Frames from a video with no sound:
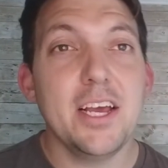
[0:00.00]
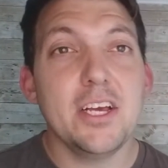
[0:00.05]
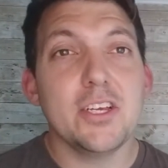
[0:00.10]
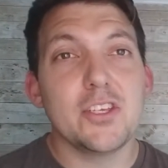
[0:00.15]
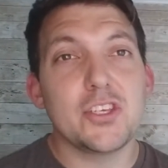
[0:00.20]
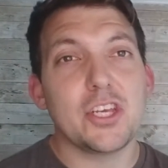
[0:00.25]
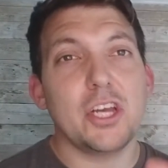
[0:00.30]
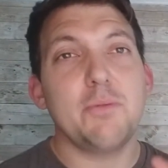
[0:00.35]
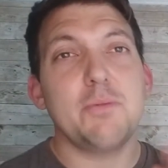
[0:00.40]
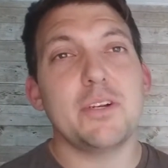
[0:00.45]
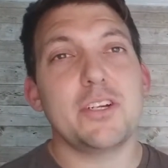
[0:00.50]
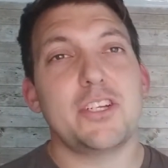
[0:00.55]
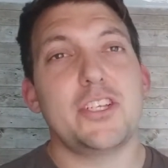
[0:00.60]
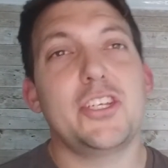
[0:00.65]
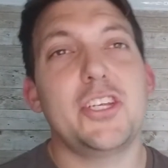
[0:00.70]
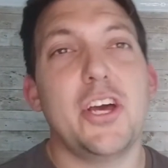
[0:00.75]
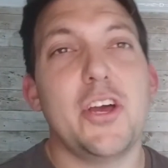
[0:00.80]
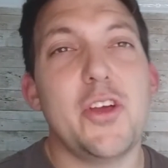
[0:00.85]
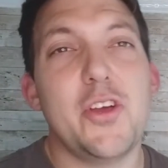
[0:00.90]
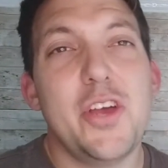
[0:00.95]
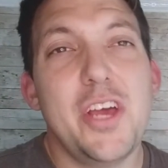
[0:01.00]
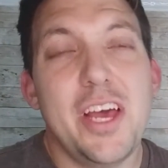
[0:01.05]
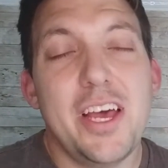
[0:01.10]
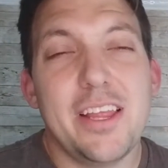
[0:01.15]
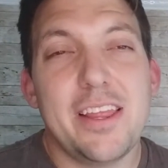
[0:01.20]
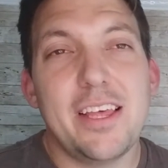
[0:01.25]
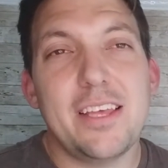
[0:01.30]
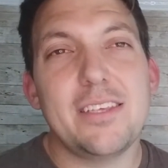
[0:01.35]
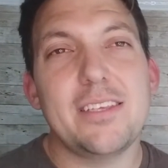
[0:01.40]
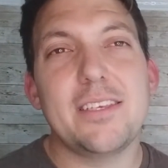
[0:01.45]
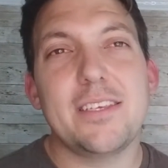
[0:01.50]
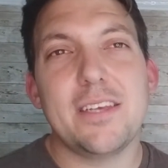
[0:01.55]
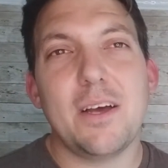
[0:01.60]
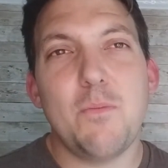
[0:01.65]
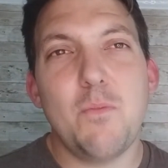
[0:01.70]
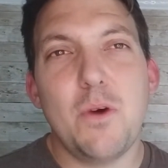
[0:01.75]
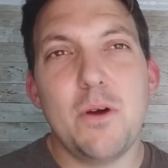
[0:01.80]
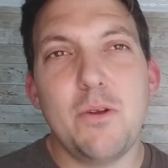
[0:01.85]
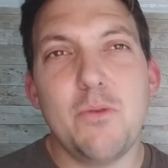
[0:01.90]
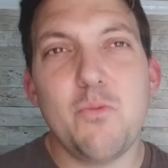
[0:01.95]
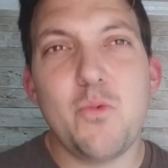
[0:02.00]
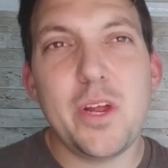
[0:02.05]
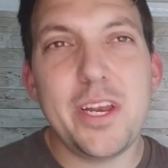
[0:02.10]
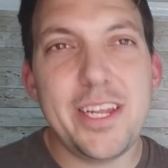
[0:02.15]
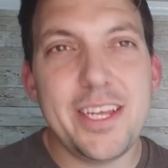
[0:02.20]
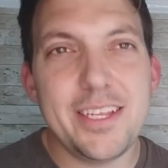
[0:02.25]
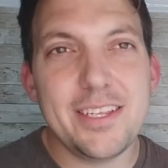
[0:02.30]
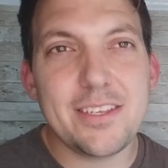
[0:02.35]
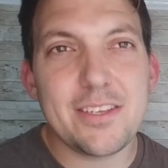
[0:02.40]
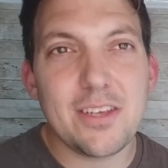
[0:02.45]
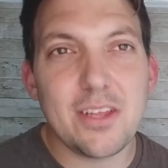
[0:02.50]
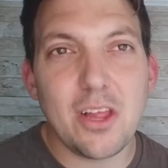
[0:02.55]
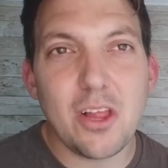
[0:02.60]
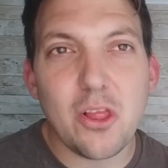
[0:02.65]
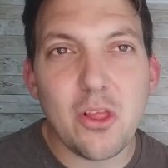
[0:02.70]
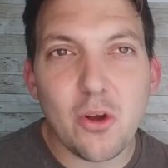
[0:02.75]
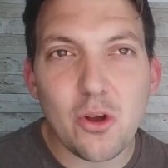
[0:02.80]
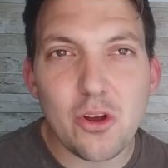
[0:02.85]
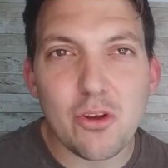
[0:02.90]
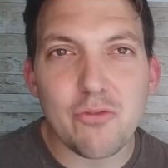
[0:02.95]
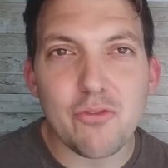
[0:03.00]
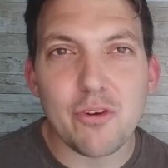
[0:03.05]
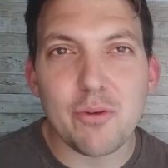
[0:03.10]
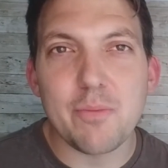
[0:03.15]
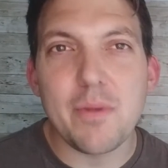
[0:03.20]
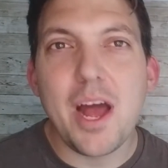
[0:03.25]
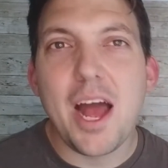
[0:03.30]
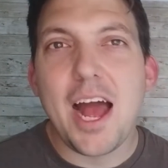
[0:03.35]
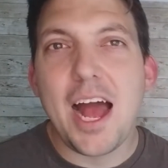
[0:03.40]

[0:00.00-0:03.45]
So much so that someone went into the locker room